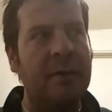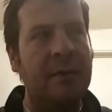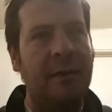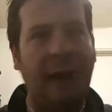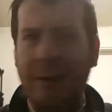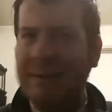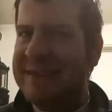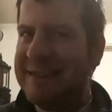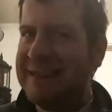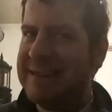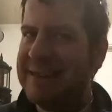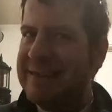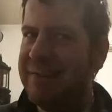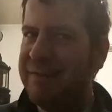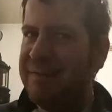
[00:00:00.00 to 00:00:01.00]
I would say
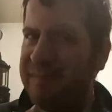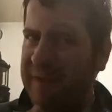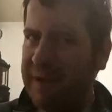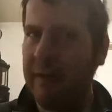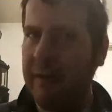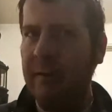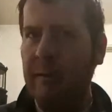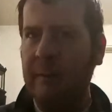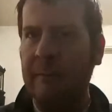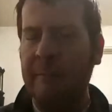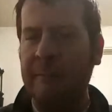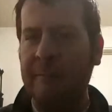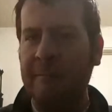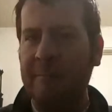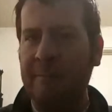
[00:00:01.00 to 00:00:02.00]
that's a fair,
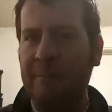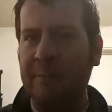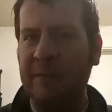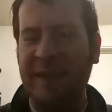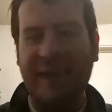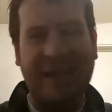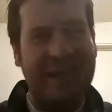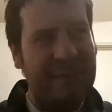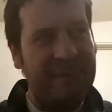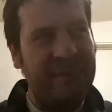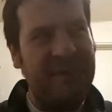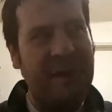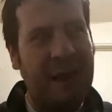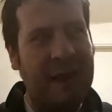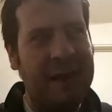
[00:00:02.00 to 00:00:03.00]
if
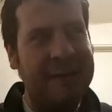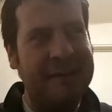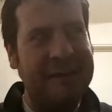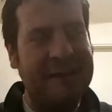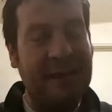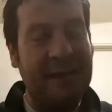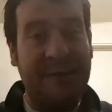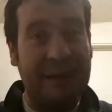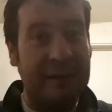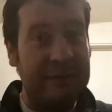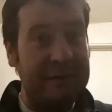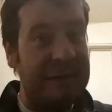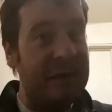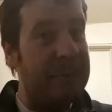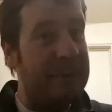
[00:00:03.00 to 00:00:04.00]
not giving a
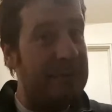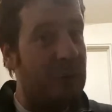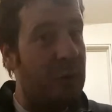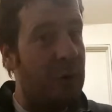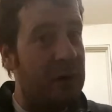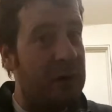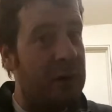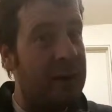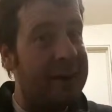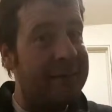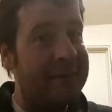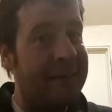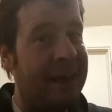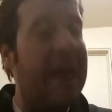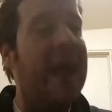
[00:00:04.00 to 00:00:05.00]
little bit more credit
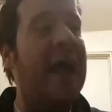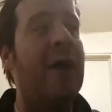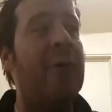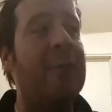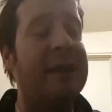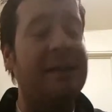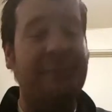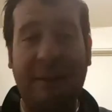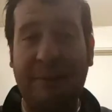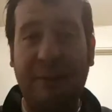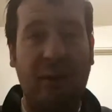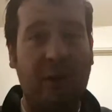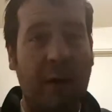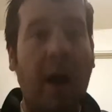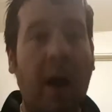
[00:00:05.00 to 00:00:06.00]
to how many people
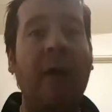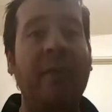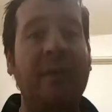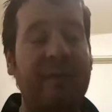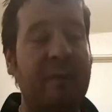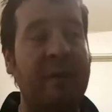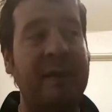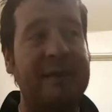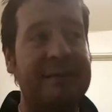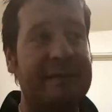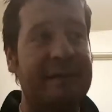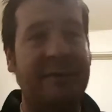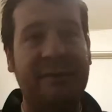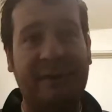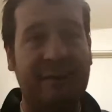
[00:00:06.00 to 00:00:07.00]
are on the fringe
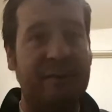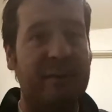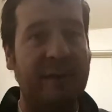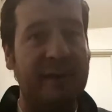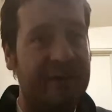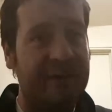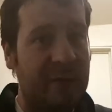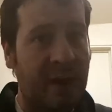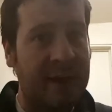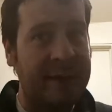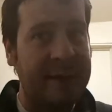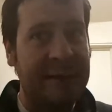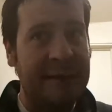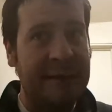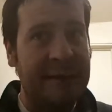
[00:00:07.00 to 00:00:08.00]
left and fringe right,
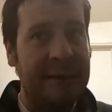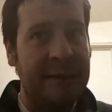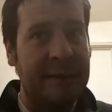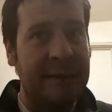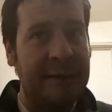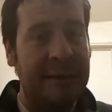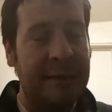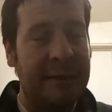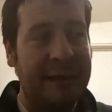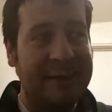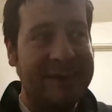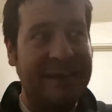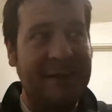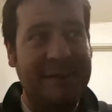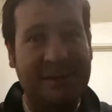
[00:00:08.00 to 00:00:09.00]
I'd
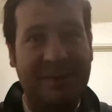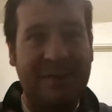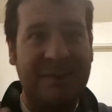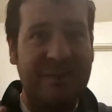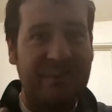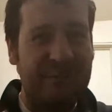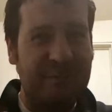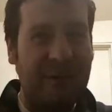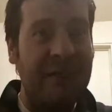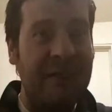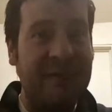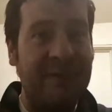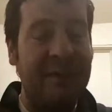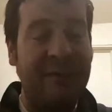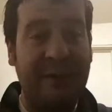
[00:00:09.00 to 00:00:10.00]
say that's a
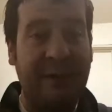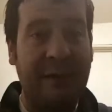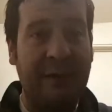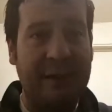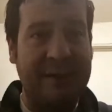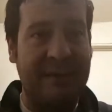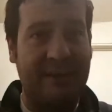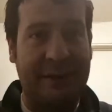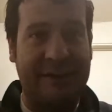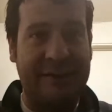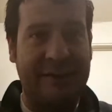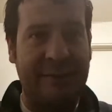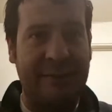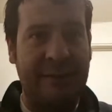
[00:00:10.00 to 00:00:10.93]
relatively fair estimation.